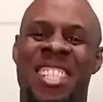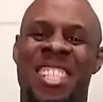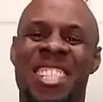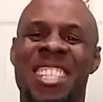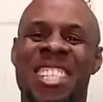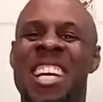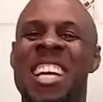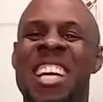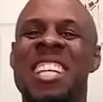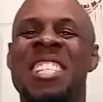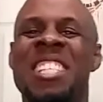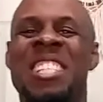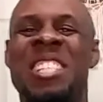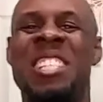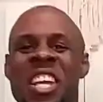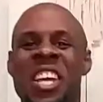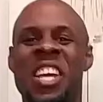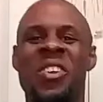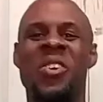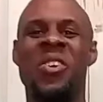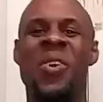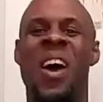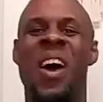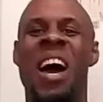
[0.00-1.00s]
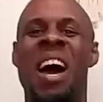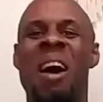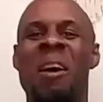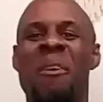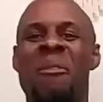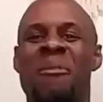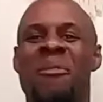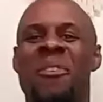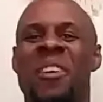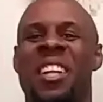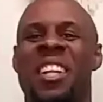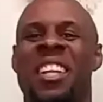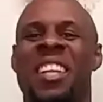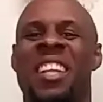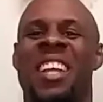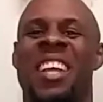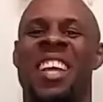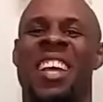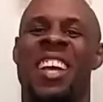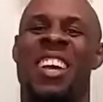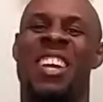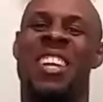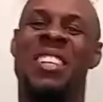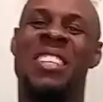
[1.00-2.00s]
Yes, here you have it.
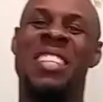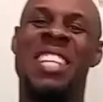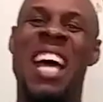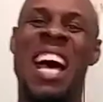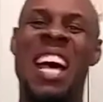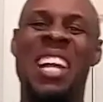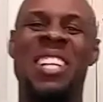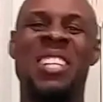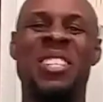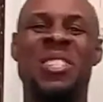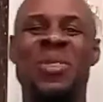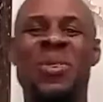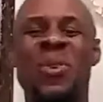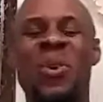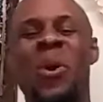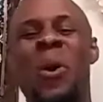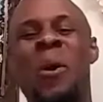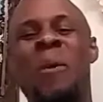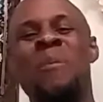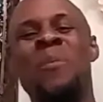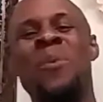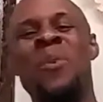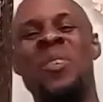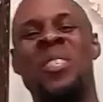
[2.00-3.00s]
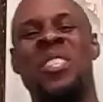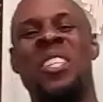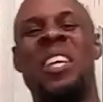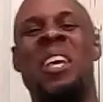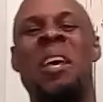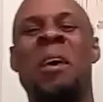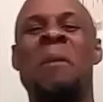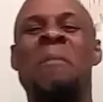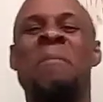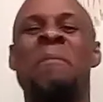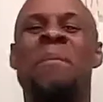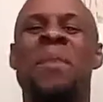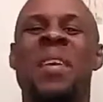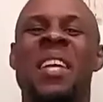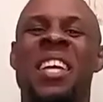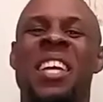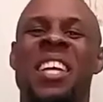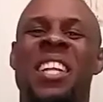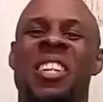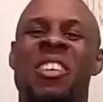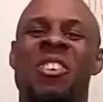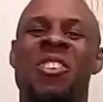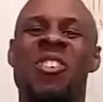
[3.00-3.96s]
Danny Zuko Music and Beat,